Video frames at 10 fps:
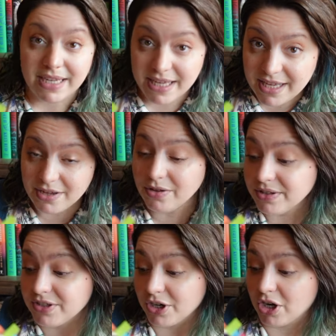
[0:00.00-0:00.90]

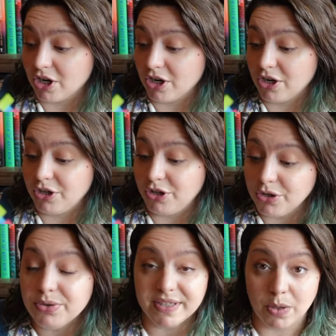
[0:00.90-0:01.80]
heals her
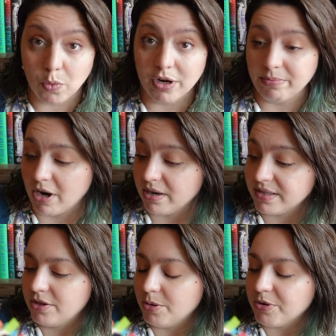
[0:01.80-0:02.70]
using Wyrdmarks.
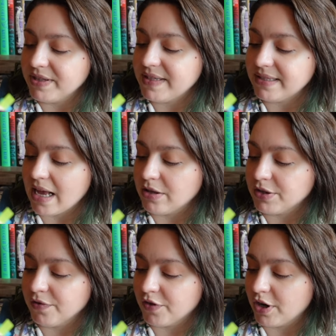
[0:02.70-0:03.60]
The princess held
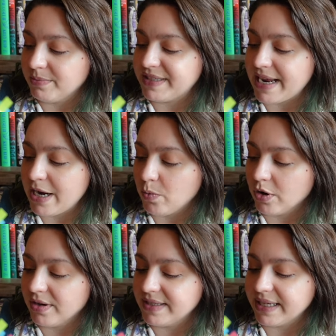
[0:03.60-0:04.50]
her firm, saying
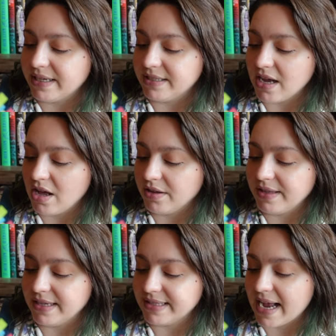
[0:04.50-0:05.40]
words in a tongue
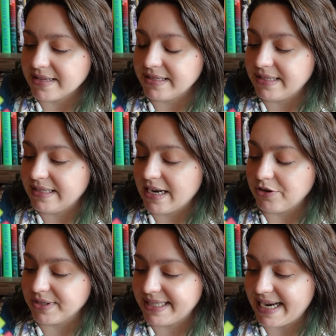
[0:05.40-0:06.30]
the assassin didn't
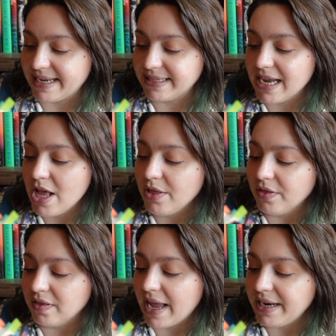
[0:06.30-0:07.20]
understand.
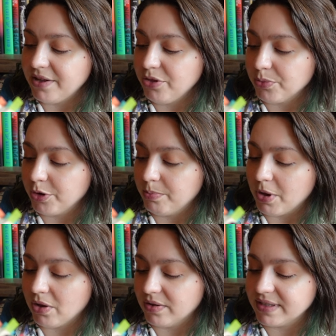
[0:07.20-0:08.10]
The light in the room
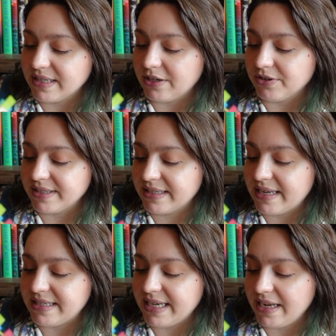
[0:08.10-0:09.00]
pulsed and her
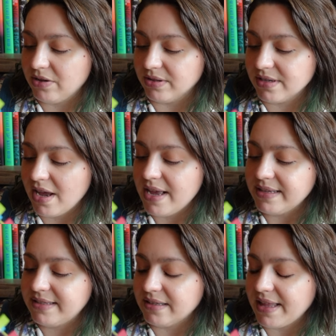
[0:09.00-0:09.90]
skin tingled.
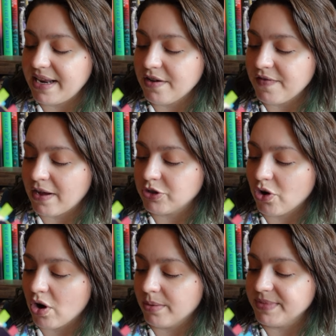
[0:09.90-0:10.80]
Celaena found her
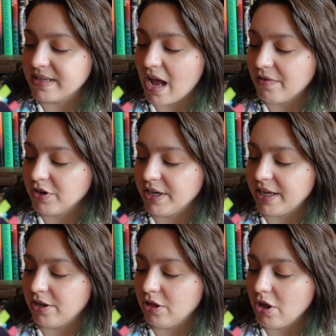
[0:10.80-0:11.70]
arms covered
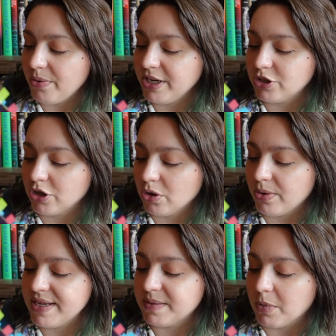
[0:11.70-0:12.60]
in glowing
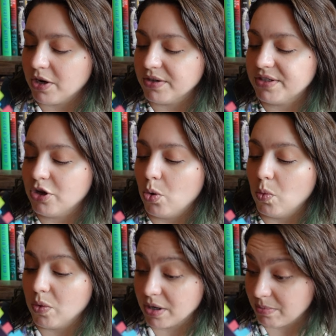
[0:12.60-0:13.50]
turquoise marks,
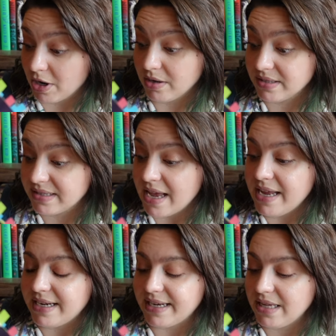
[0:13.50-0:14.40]
Wyrdmarks.
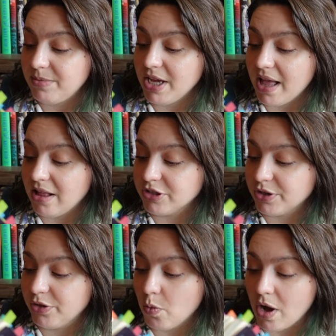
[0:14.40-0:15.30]
Nehemia held her
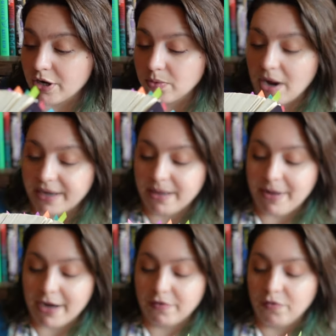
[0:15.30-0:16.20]
in the water, rocking
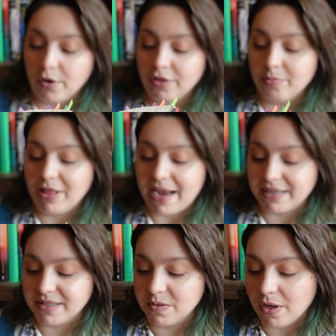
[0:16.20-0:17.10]
back and forth.
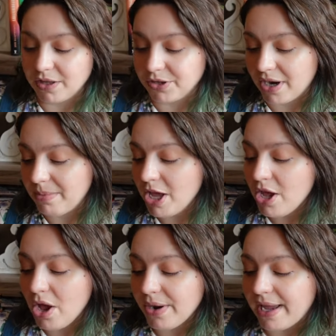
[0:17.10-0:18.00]
Blackness swallowed her up.
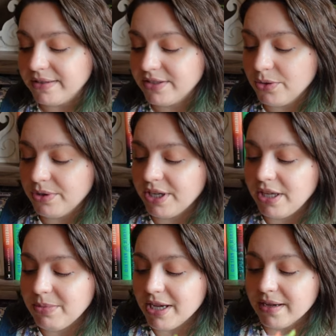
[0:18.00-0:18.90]
Okay, so
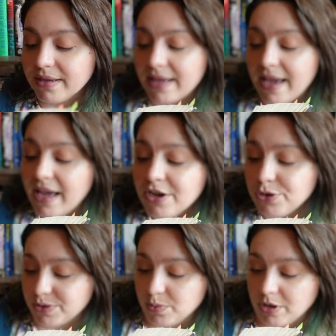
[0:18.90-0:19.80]
Nehemia can
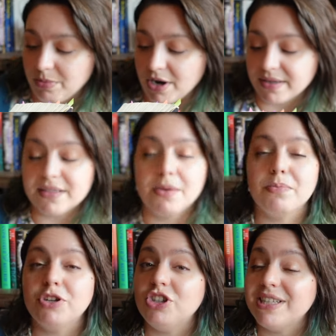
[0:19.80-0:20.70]
use Wyrdmarks,
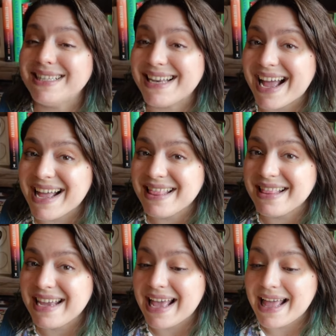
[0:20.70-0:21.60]
but she's not
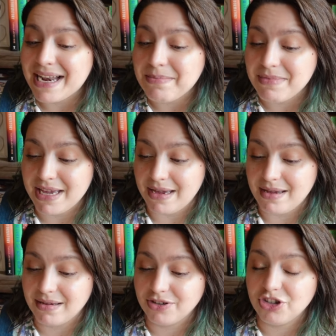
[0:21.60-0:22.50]
the enemy.
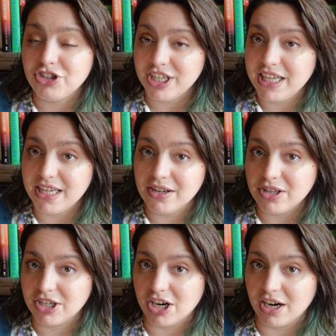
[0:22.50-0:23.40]
She
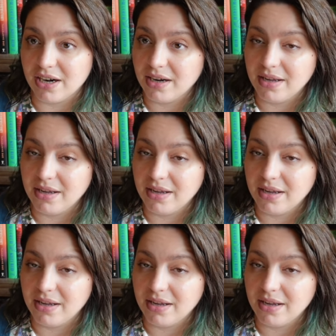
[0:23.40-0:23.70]
healed her.